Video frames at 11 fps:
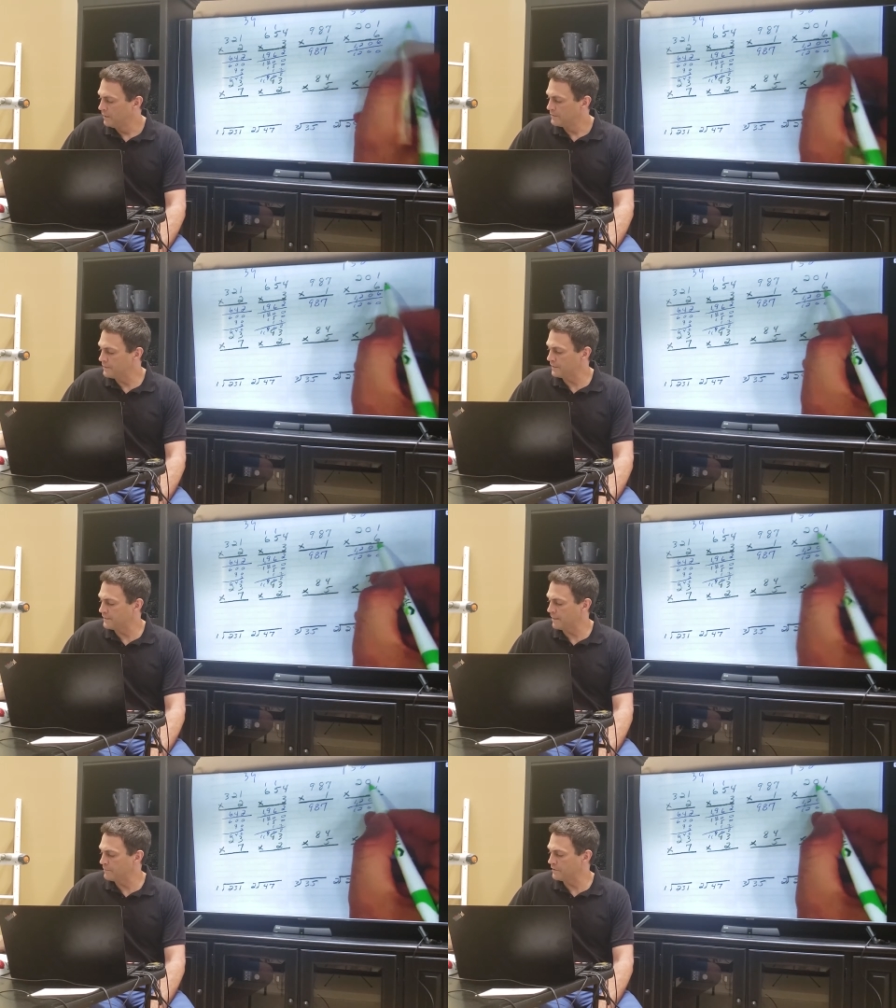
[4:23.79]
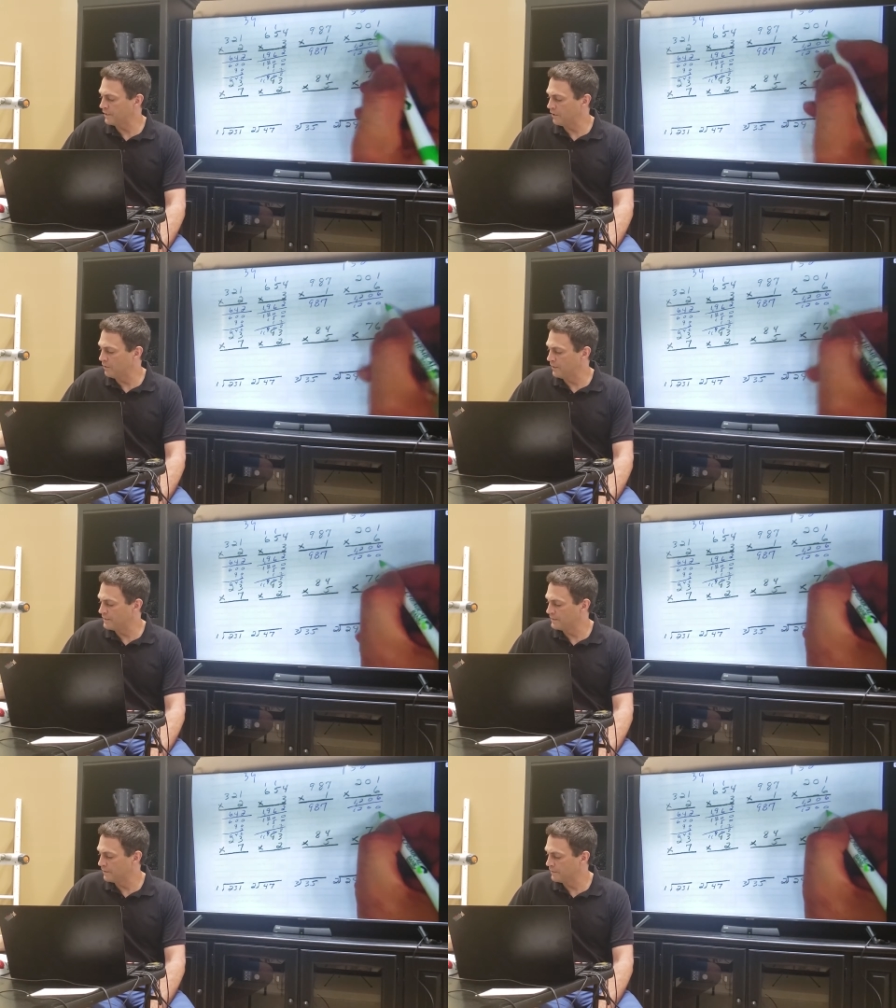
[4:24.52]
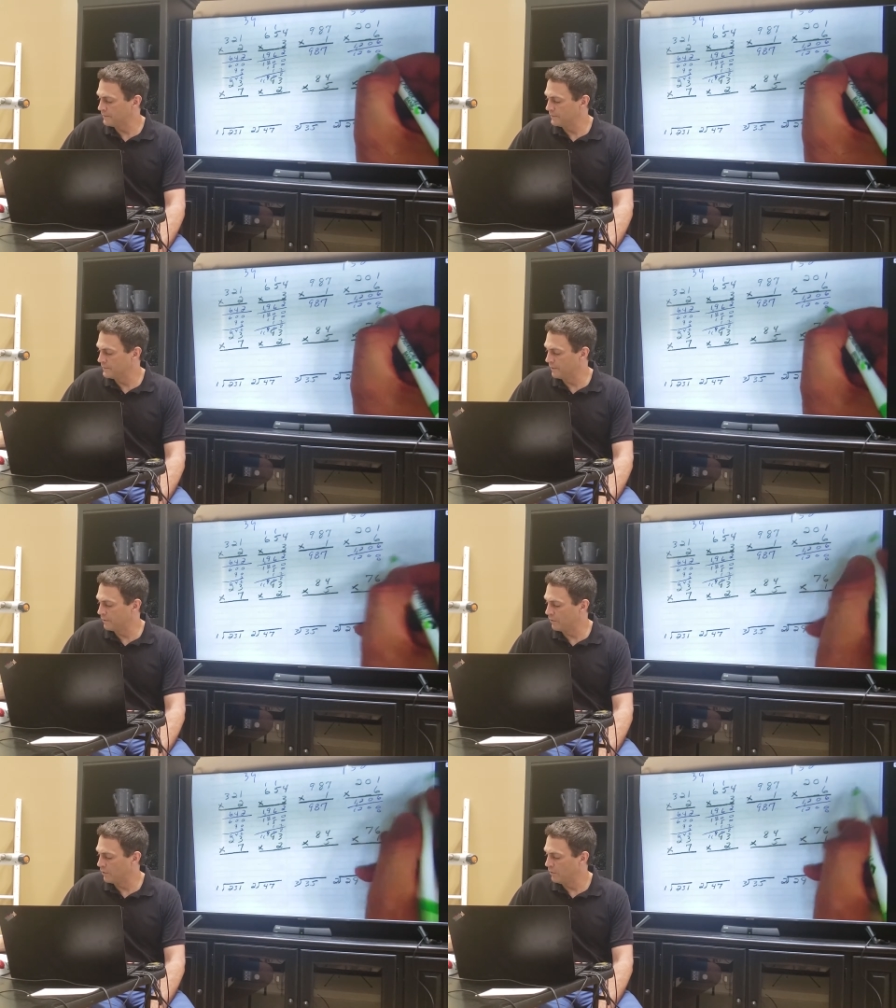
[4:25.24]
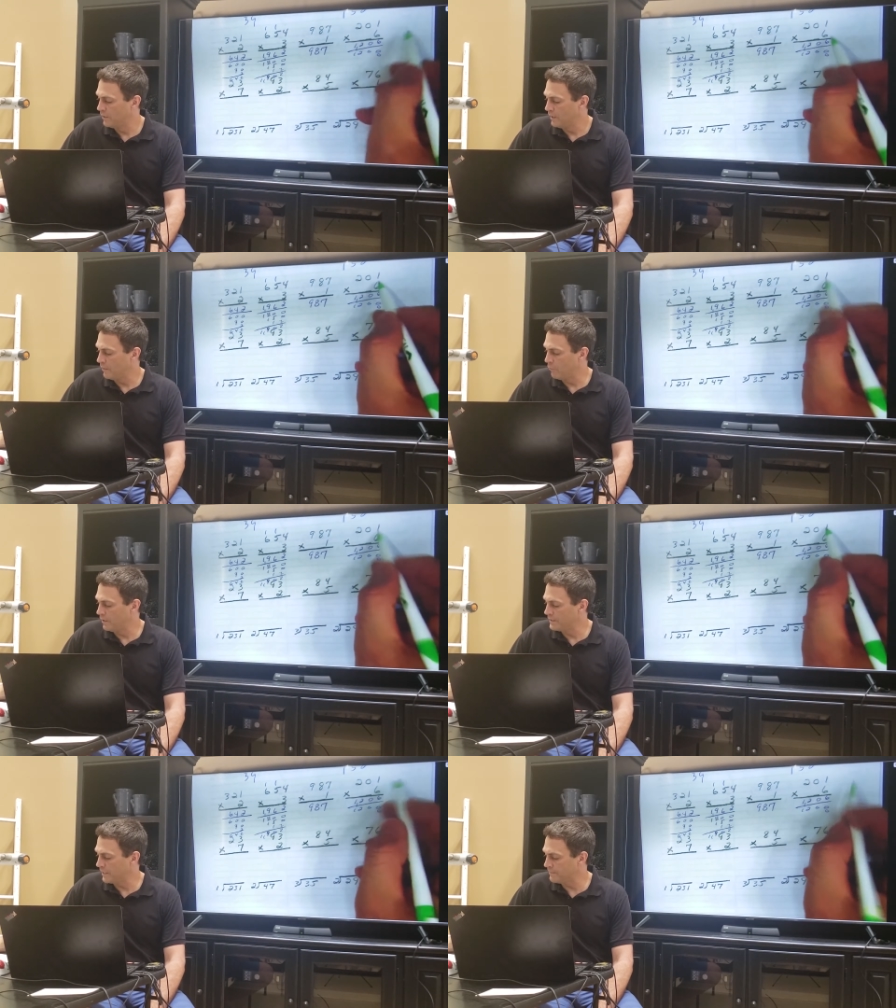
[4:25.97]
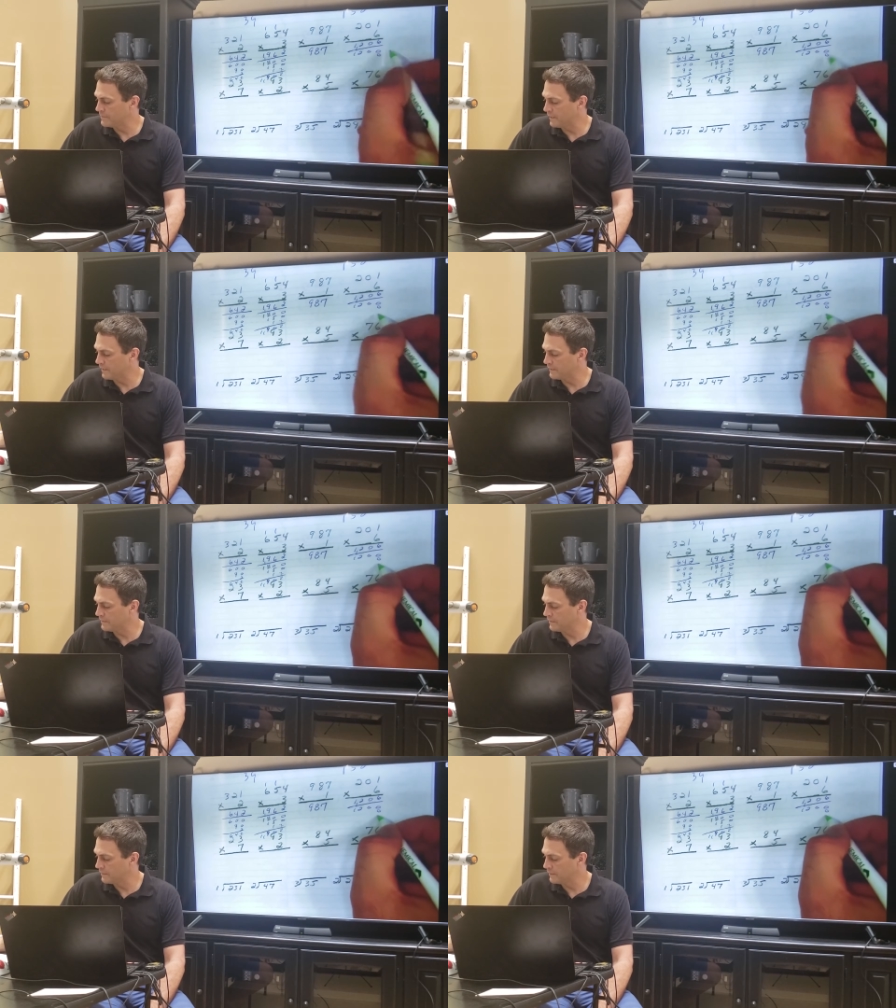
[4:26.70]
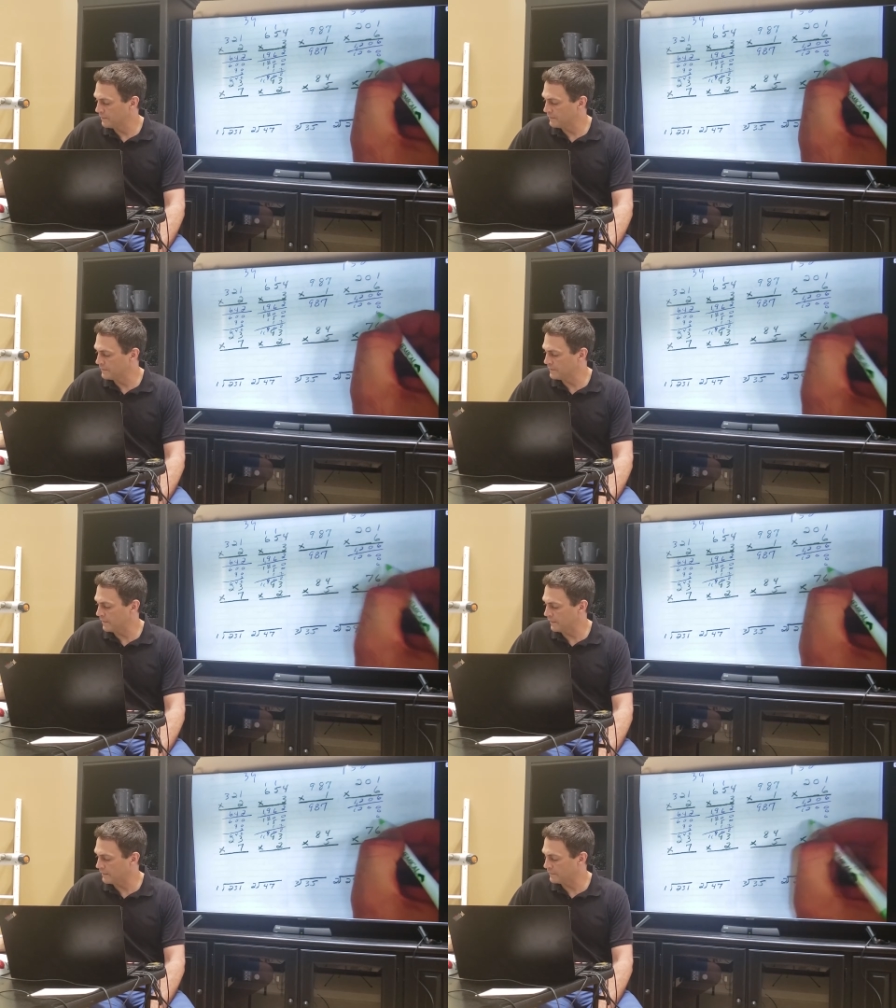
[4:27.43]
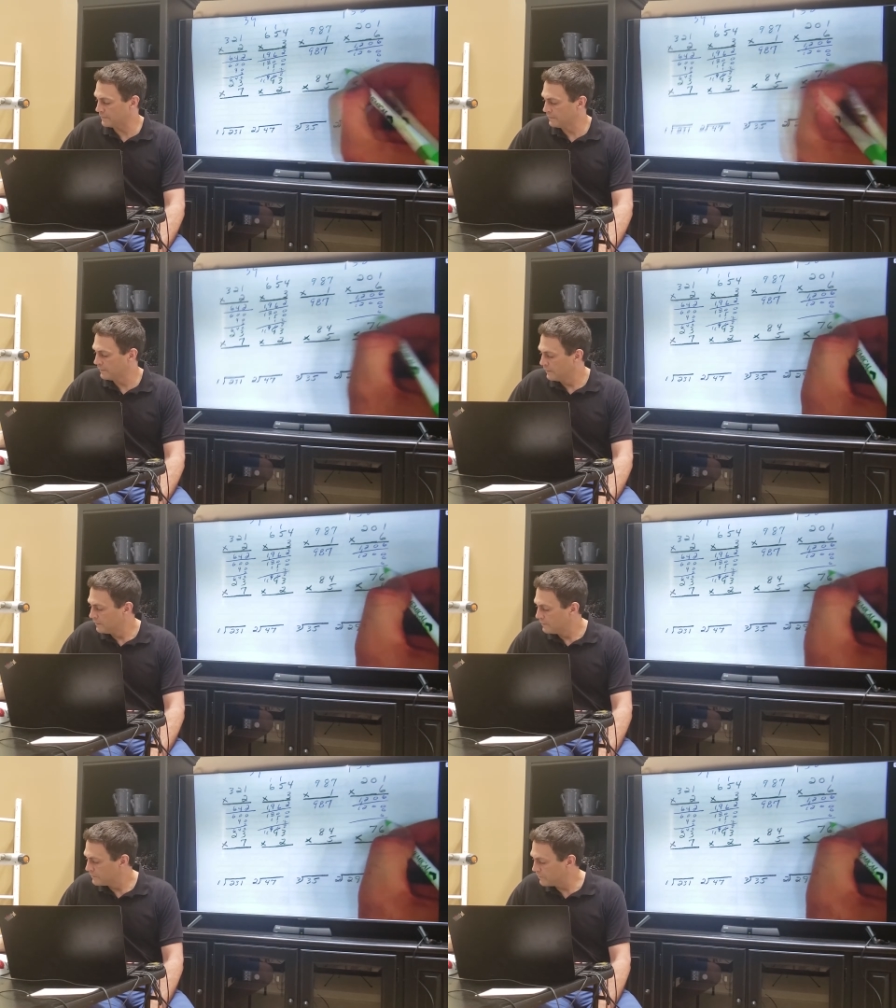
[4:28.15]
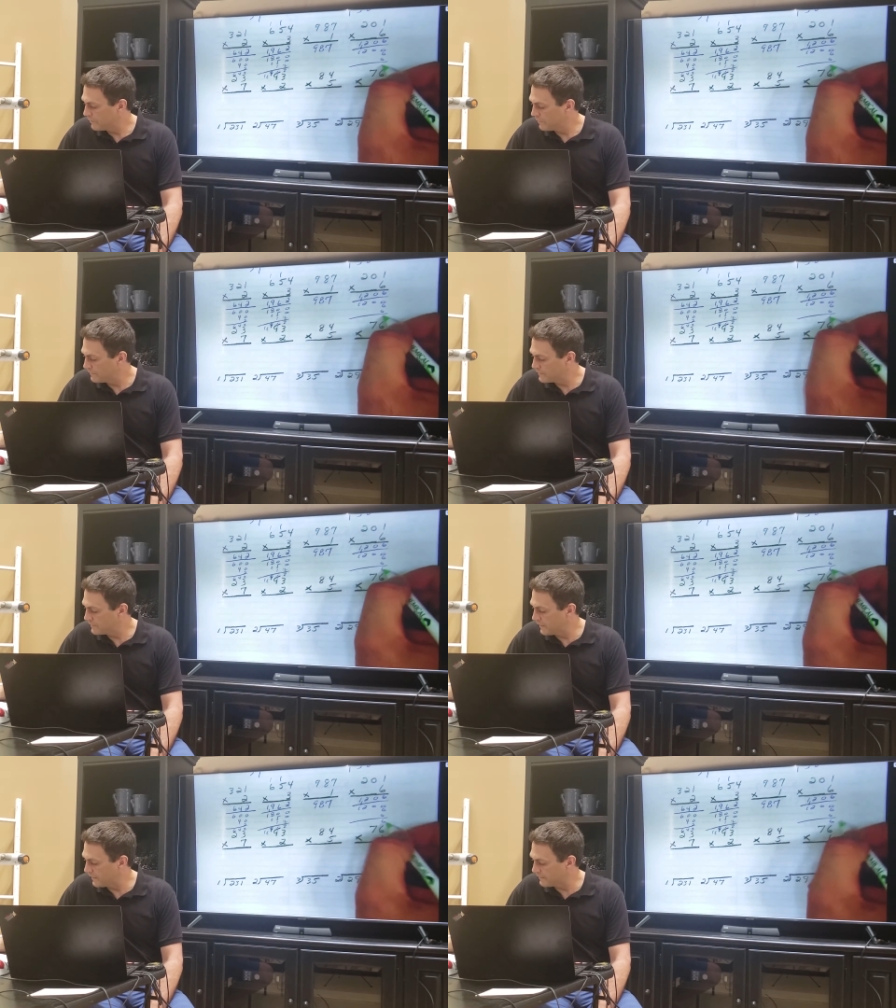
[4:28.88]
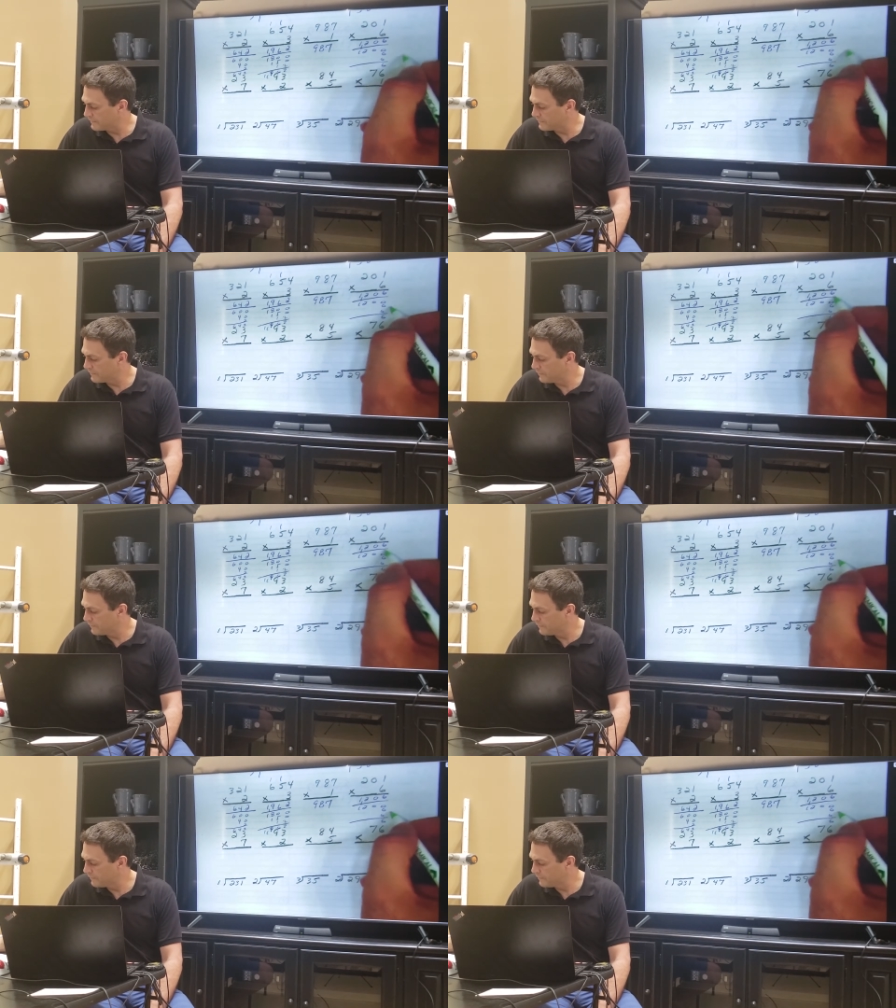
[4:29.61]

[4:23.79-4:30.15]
6 times 0 is 0. And 1 times 6 is 6. So we have 6,